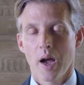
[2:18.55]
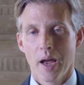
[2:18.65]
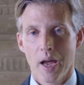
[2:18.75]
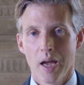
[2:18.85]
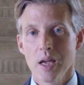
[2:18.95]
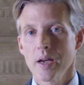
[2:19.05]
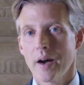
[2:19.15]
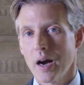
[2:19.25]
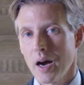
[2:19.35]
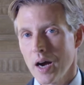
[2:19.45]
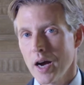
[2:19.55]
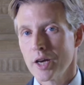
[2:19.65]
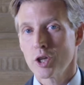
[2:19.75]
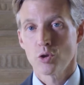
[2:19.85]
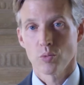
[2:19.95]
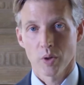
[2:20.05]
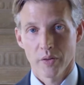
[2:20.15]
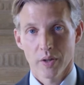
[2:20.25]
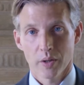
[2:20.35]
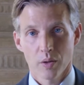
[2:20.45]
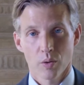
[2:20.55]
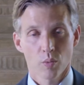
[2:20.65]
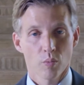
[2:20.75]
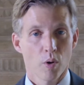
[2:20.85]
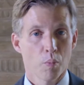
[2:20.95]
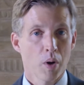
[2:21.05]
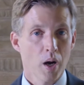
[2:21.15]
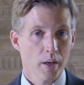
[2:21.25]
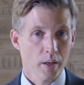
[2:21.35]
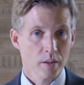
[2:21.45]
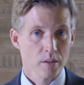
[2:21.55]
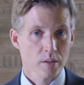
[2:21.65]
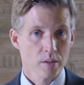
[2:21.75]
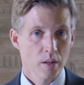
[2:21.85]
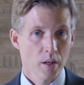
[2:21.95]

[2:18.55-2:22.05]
AI-driven robotics